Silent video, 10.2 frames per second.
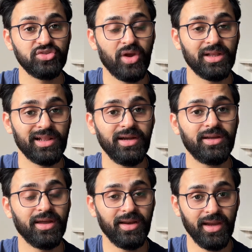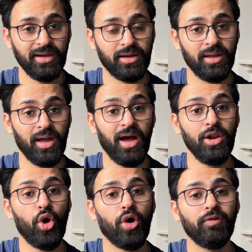Strathclyde Connect
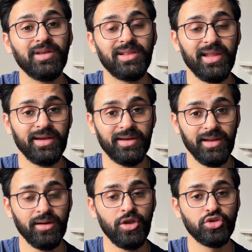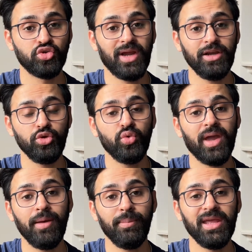along with LinkedIn so that you
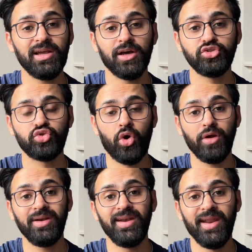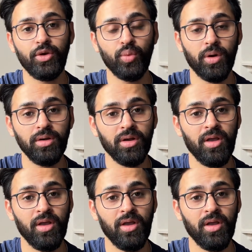can make a strong network,